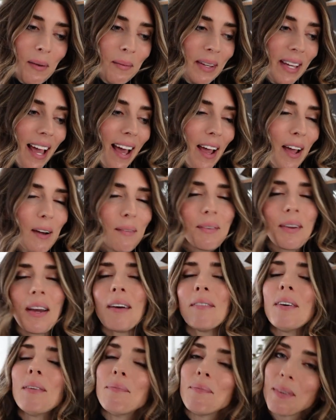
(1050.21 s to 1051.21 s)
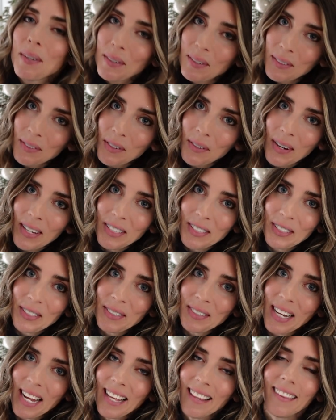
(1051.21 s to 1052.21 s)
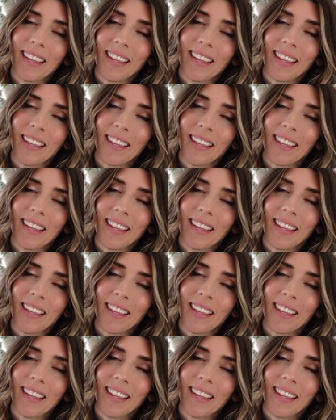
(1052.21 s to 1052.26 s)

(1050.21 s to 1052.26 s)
Yeah, I hope you have a beautiful rest of your day.